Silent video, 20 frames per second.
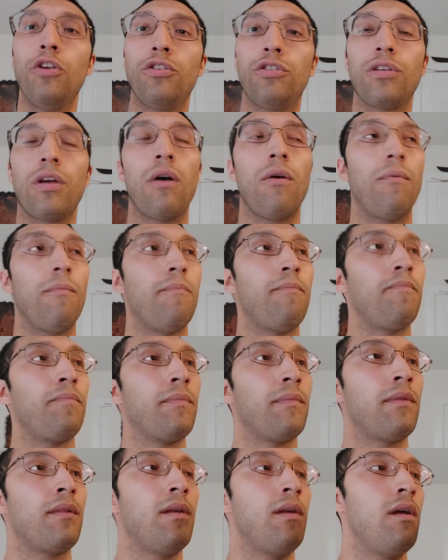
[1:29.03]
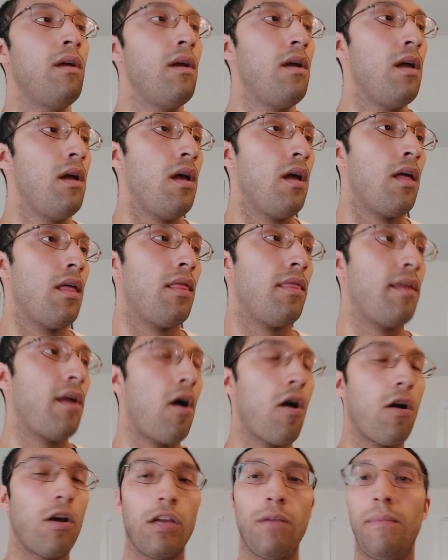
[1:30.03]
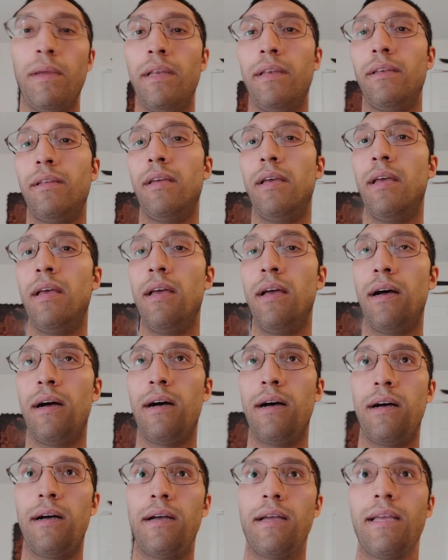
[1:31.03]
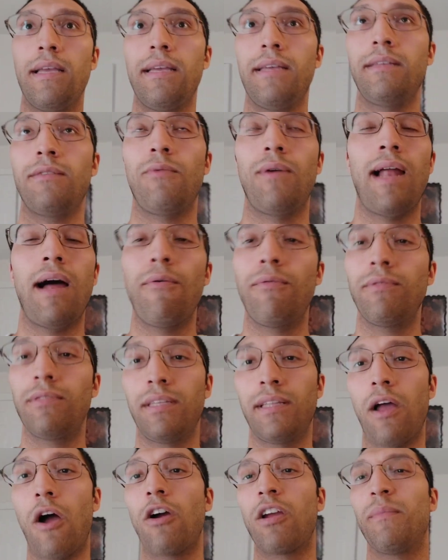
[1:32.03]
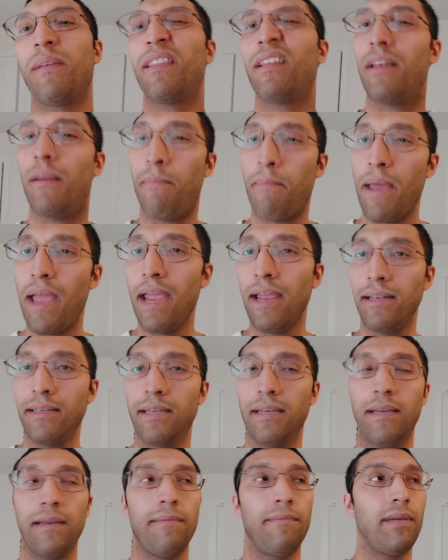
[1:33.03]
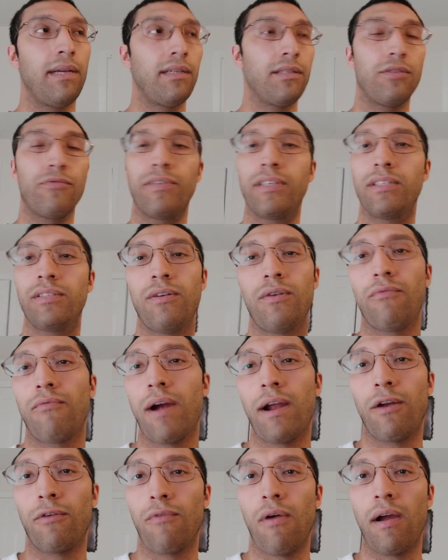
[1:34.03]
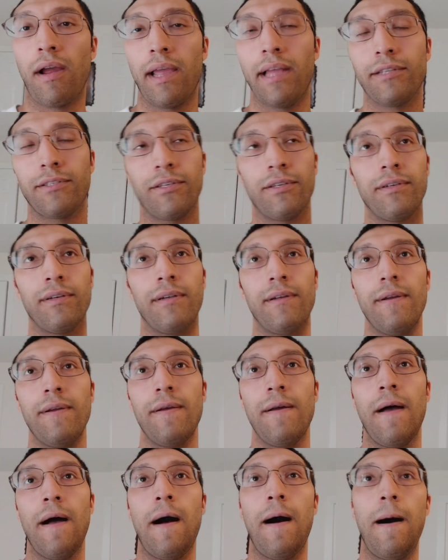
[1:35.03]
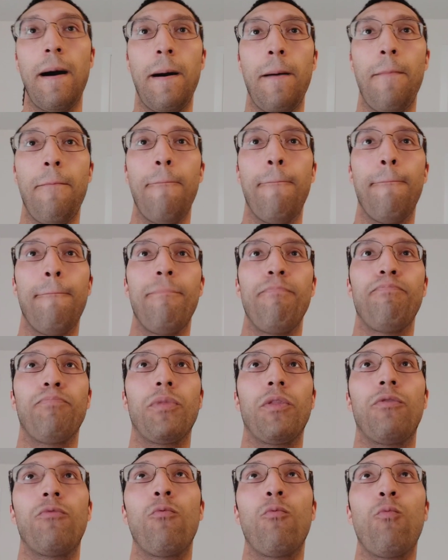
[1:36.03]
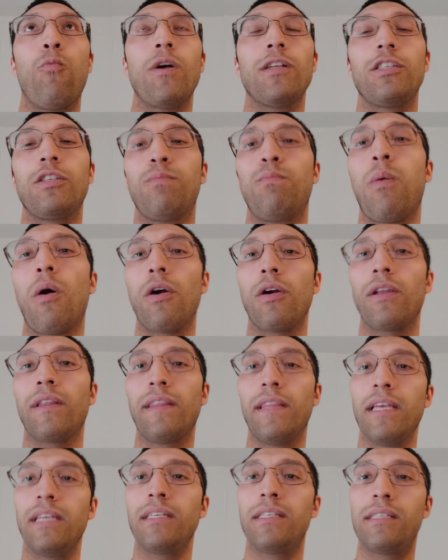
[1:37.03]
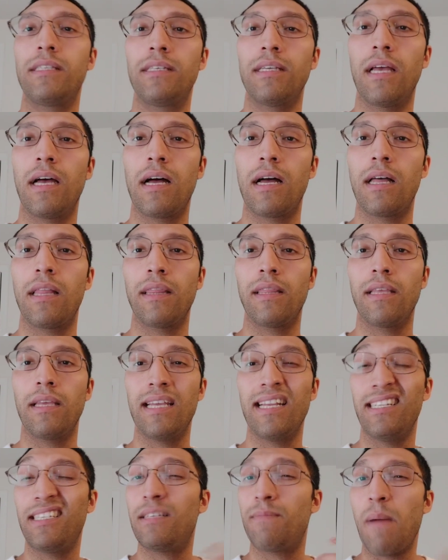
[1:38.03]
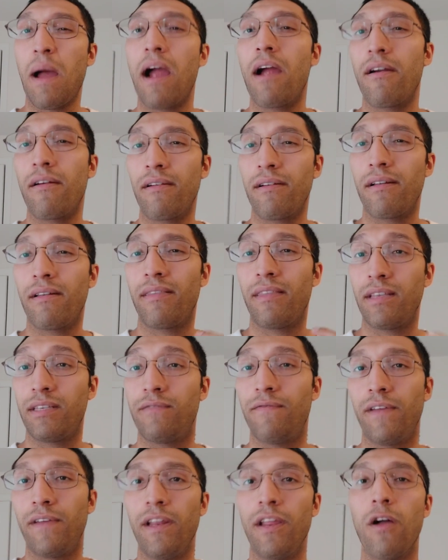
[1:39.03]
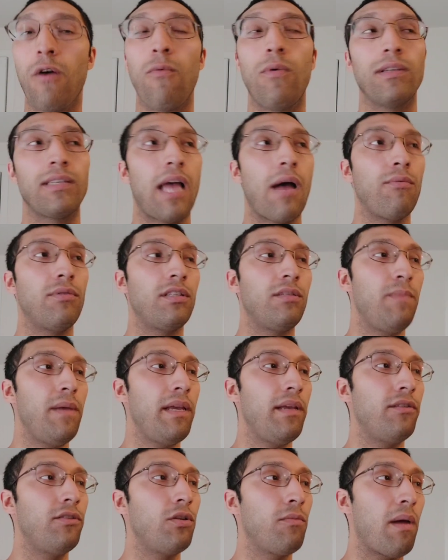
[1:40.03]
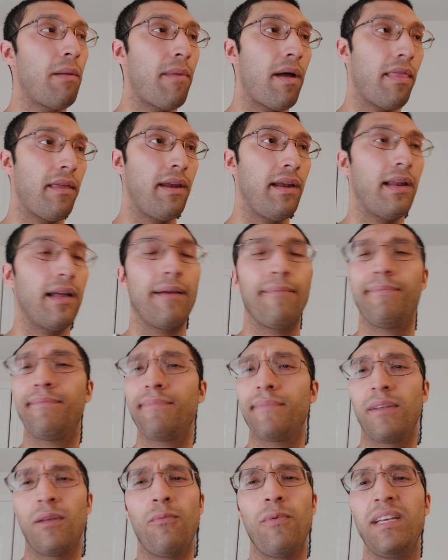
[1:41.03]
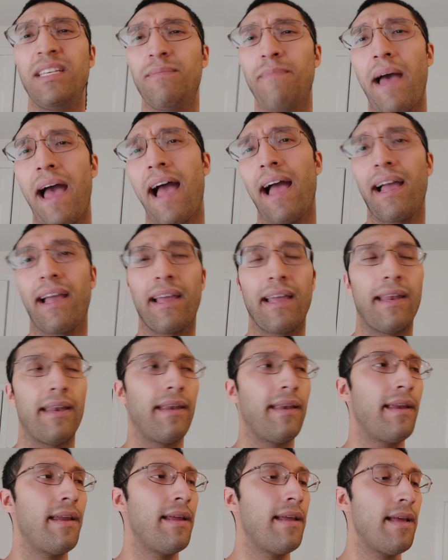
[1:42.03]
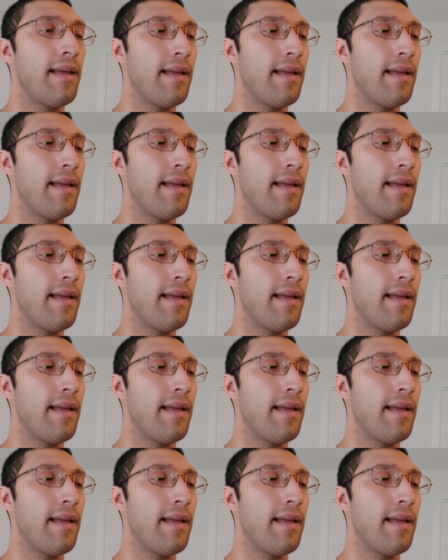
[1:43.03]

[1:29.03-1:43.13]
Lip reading: So the argument is, well, I won't say the argument, the debate, because there is no right or wrong answer. What sparked this, inspired this video was I was speaking to my madrina weeks back, and